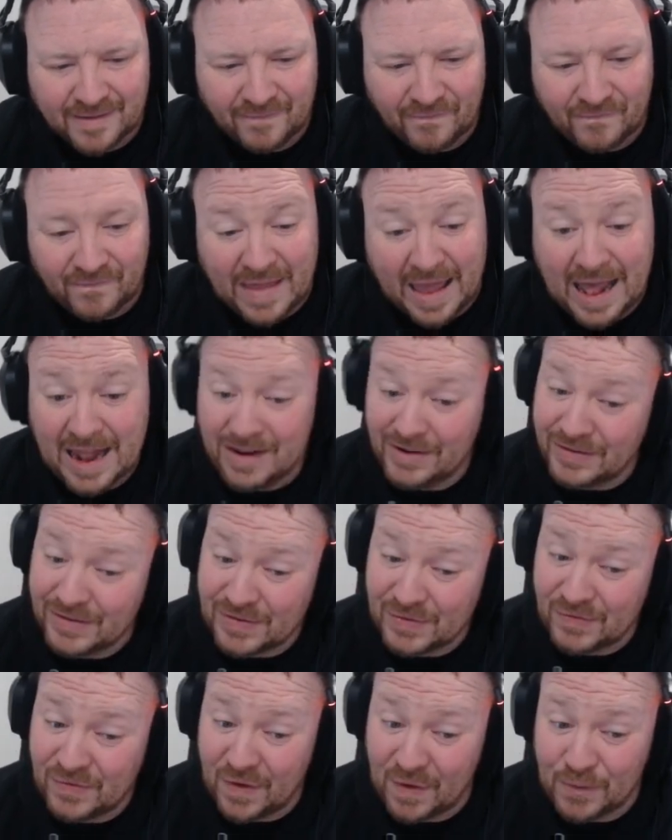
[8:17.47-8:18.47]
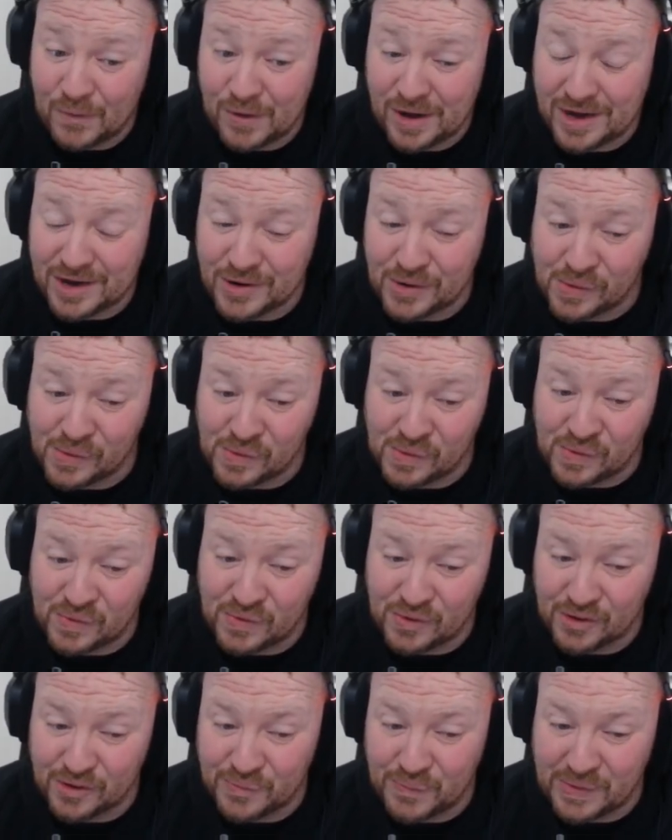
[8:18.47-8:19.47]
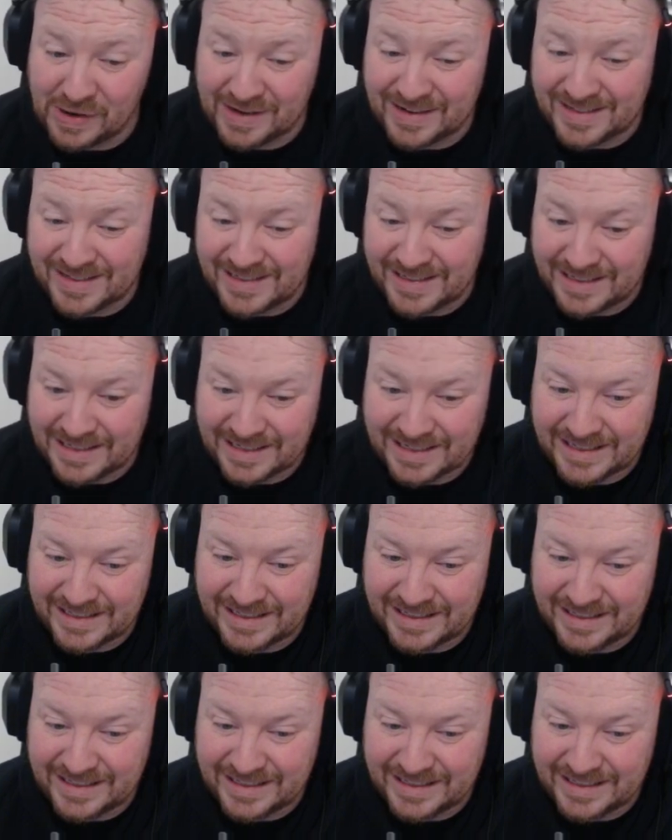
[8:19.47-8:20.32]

That looks very cool for a basic.